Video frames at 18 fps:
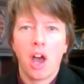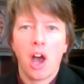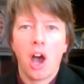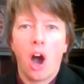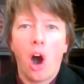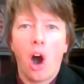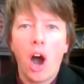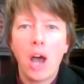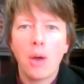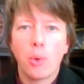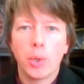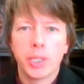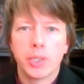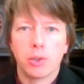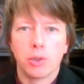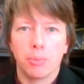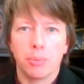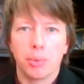I want
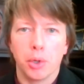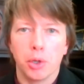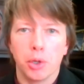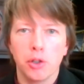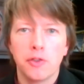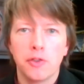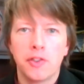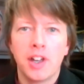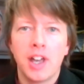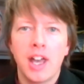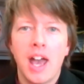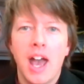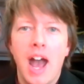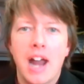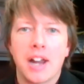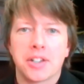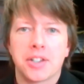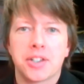to improve
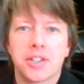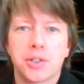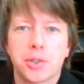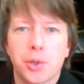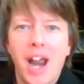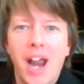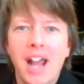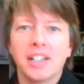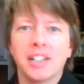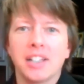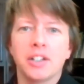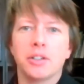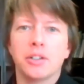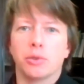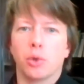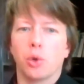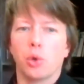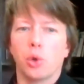at Australian
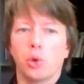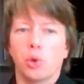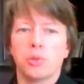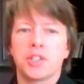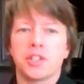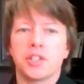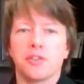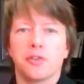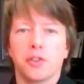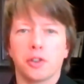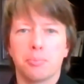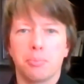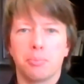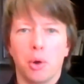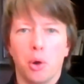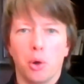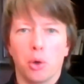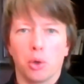rules
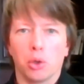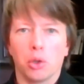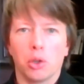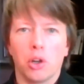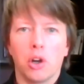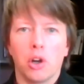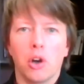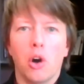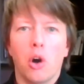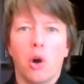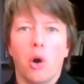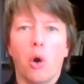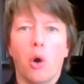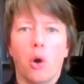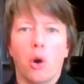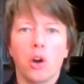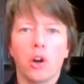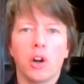football,
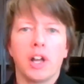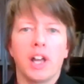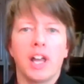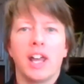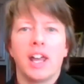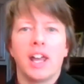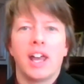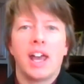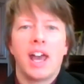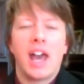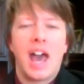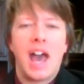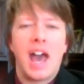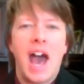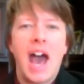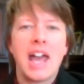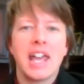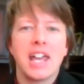or
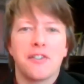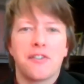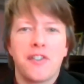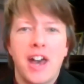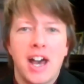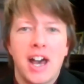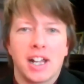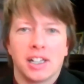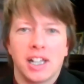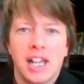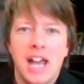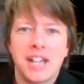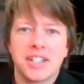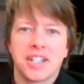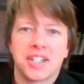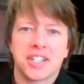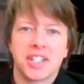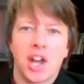AFL
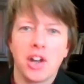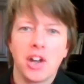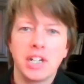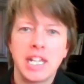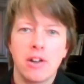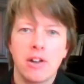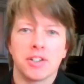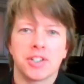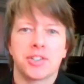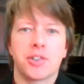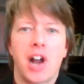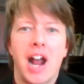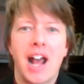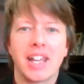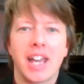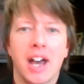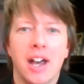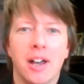as it's known here in
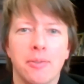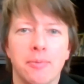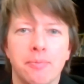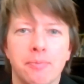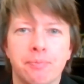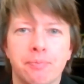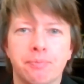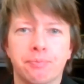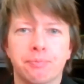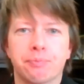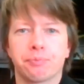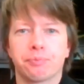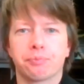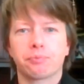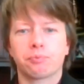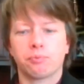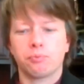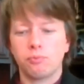Australia.
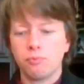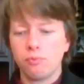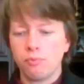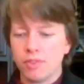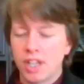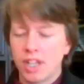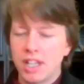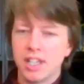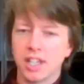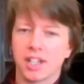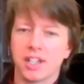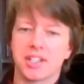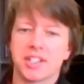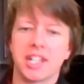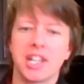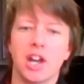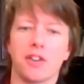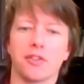You can
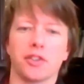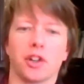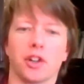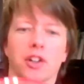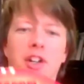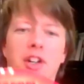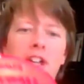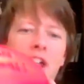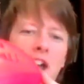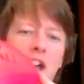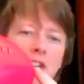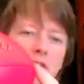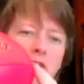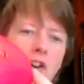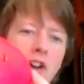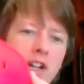see I've got a very